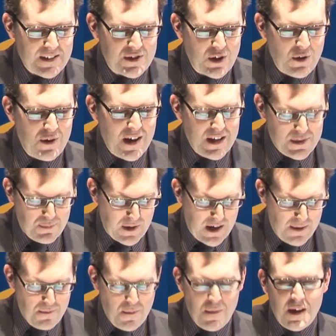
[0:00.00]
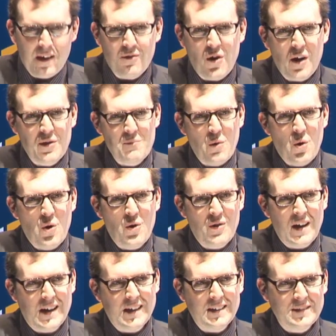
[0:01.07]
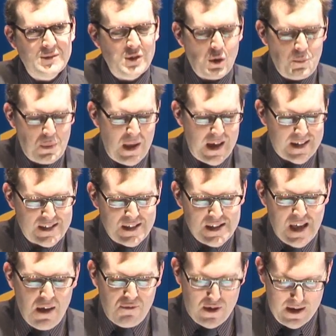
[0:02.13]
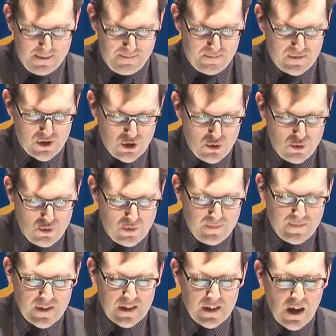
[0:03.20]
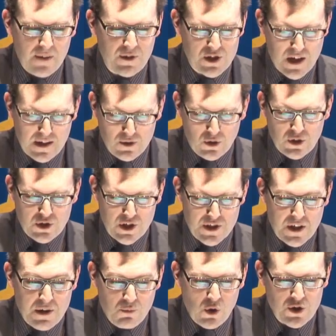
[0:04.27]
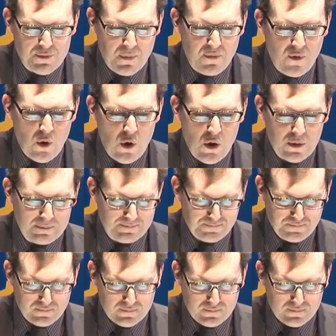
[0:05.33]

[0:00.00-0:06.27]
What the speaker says: So it's become a rather more complex endeavour to cover technology than it was before.